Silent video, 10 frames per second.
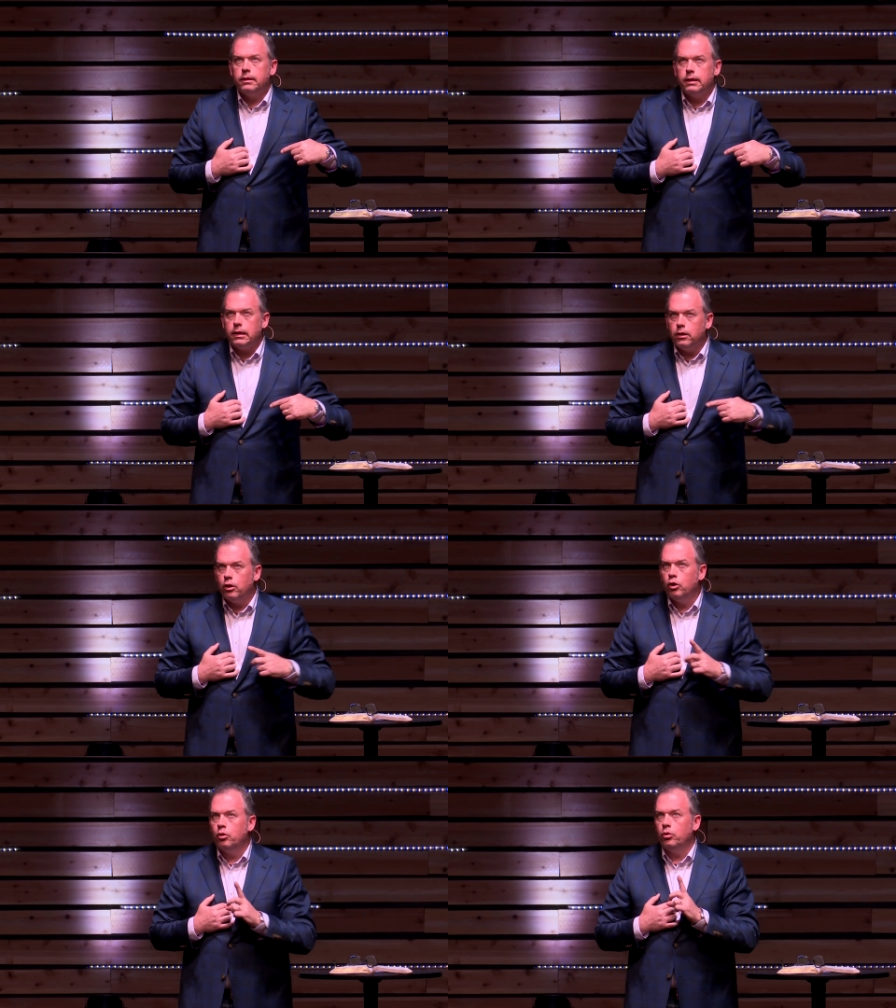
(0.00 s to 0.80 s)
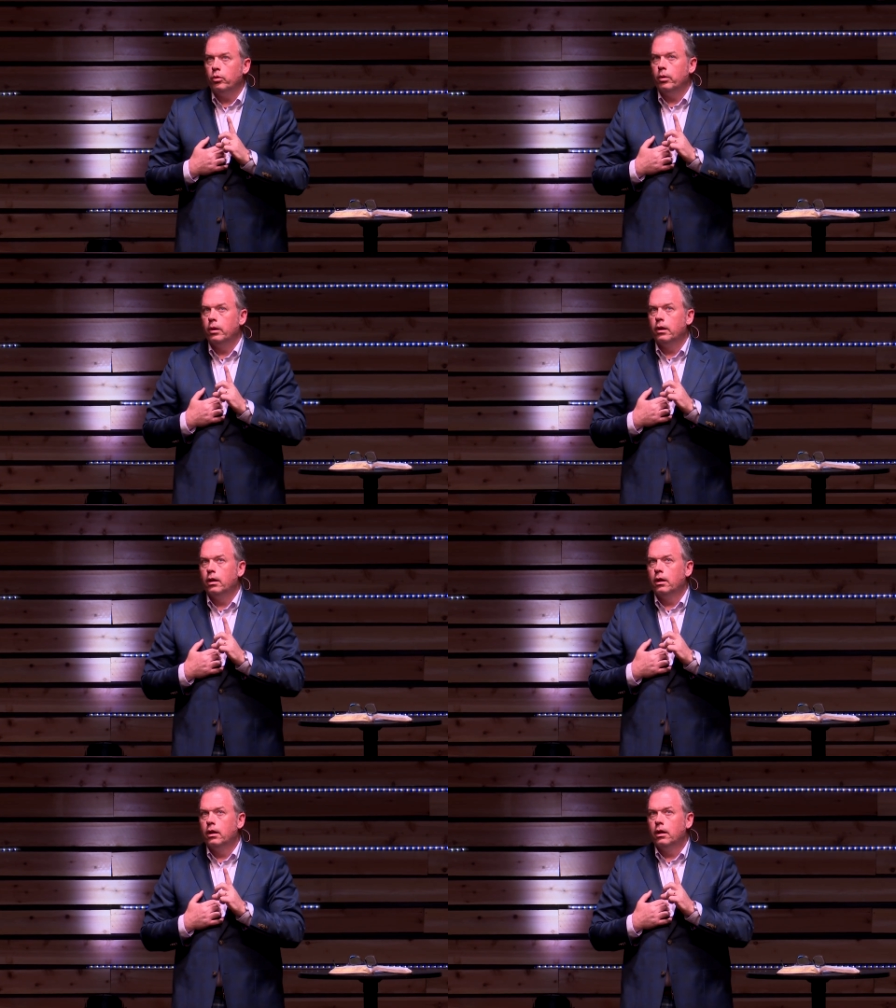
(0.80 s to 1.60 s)
that he knew
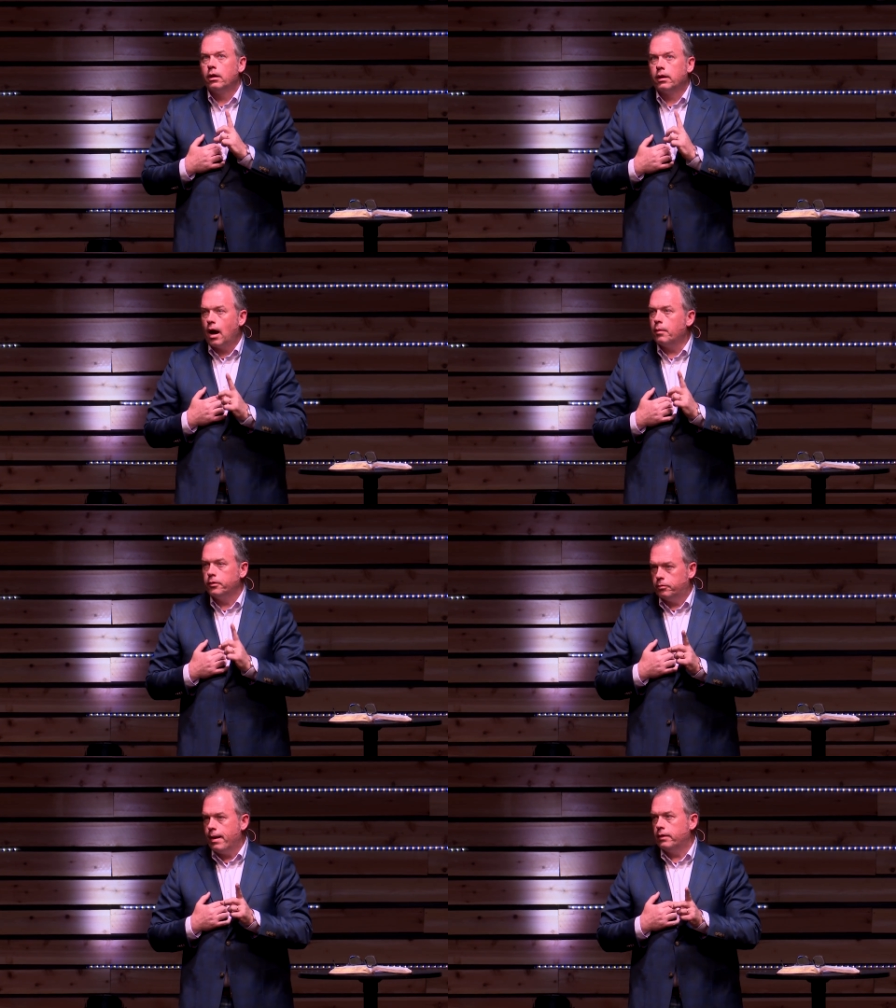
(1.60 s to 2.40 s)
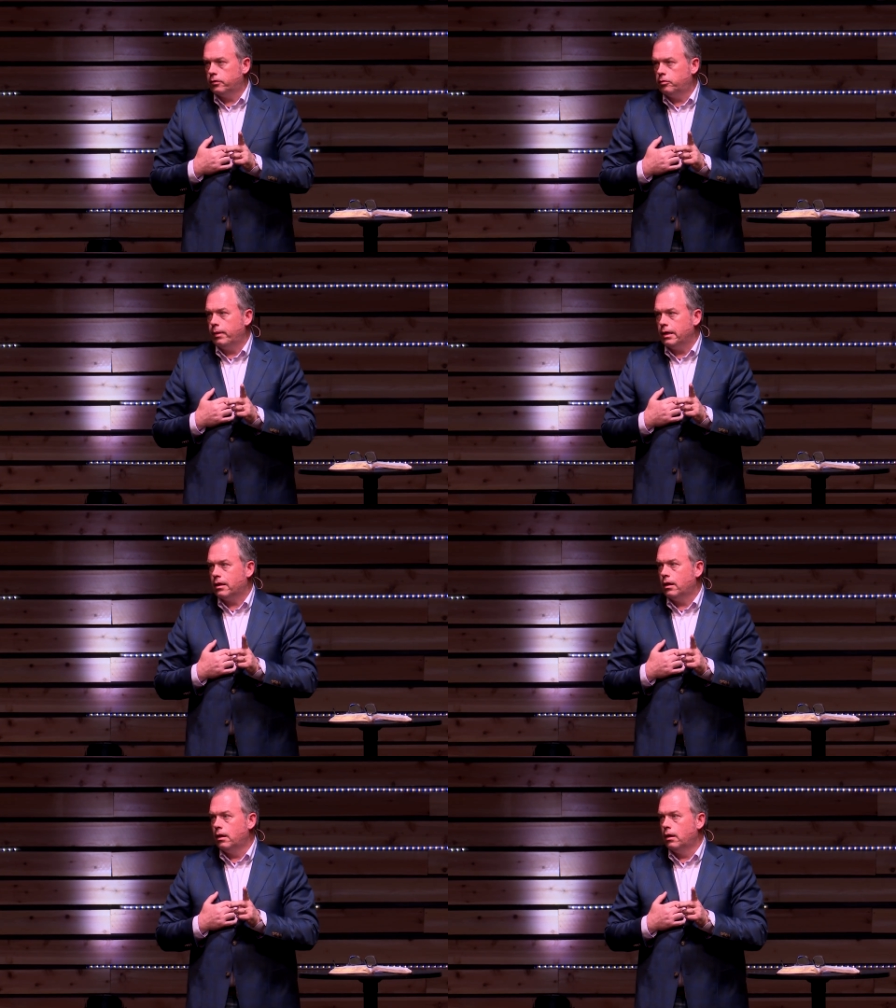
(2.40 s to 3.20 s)
God was about to speak.